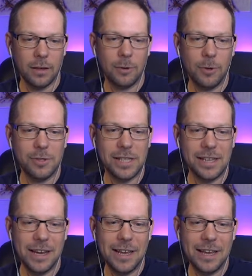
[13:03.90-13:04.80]
Guru
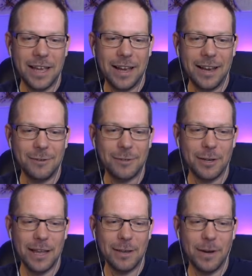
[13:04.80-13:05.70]
said, I did get closer
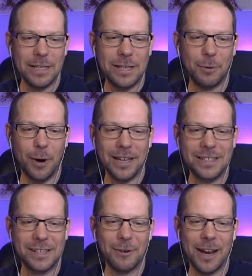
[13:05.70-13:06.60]
and then you went to the white
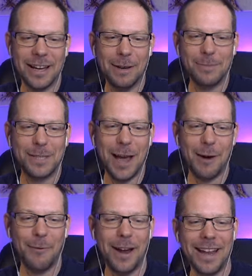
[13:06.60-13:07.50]
screen. I'm
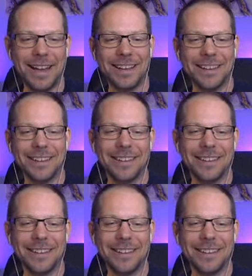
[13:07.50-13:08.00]
sorry.